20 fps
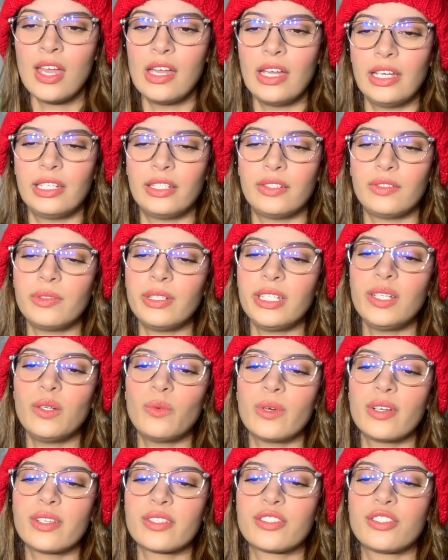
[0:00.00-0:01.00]
He really
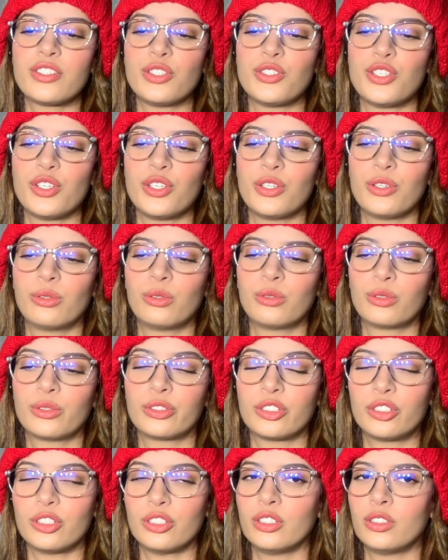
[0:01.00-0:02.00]
wants to do
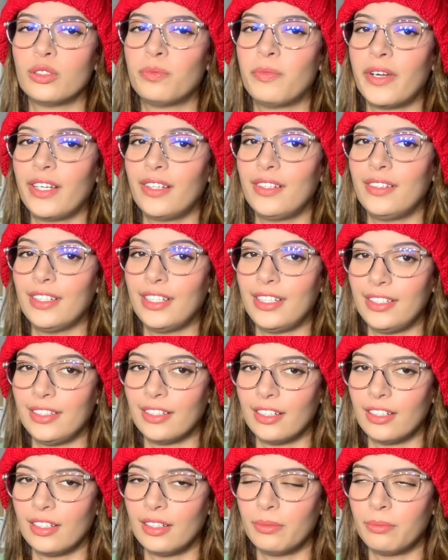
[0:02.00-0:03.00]
good by
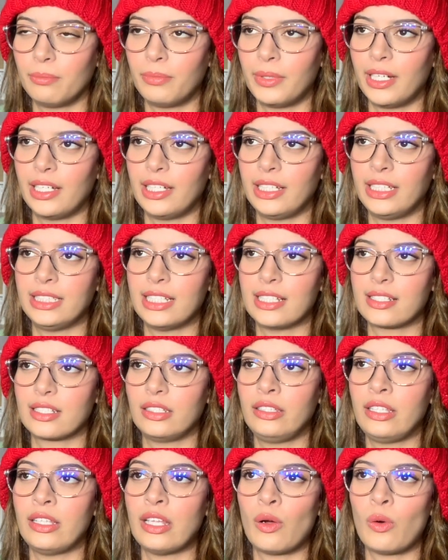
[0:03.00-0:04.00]
Elena, but he
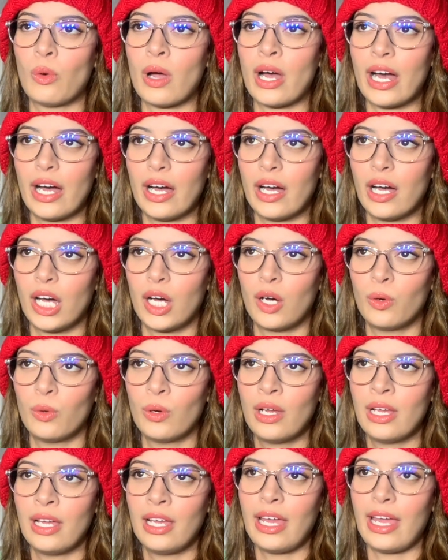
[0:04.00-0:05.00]
doesn't know
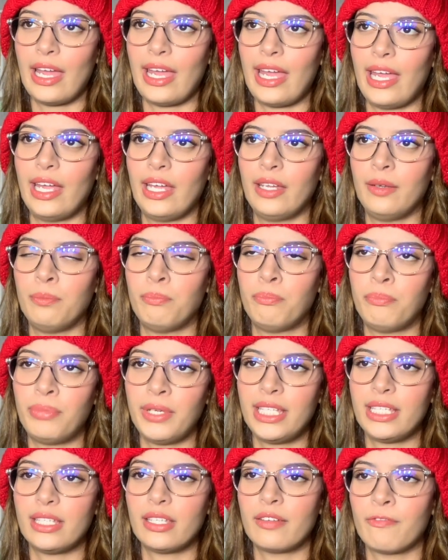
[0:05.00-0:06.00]
how, and
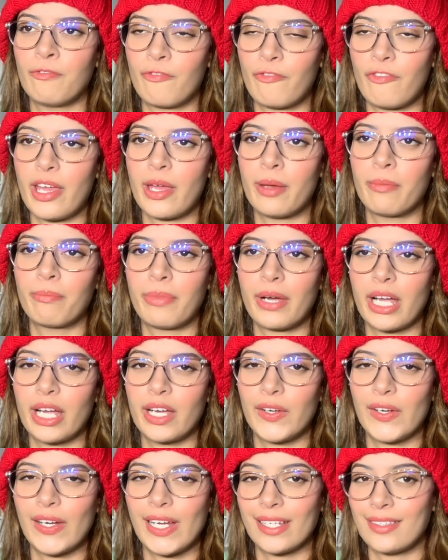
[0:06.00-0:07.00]
be a
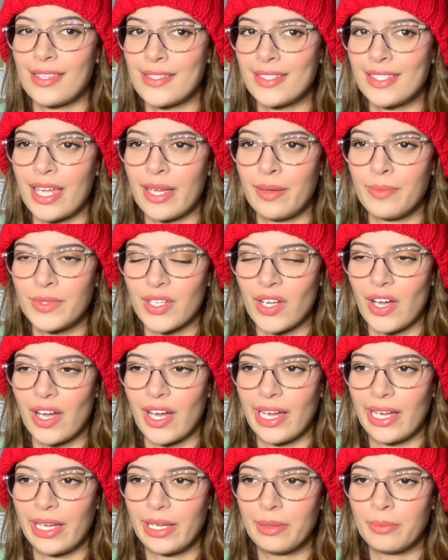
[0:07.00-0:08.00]
vampire at the same
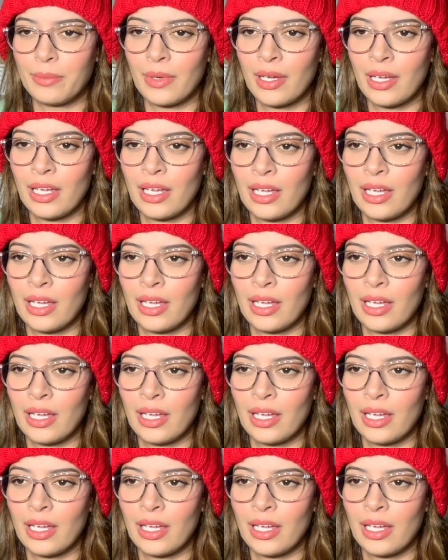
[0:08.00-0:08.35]
time.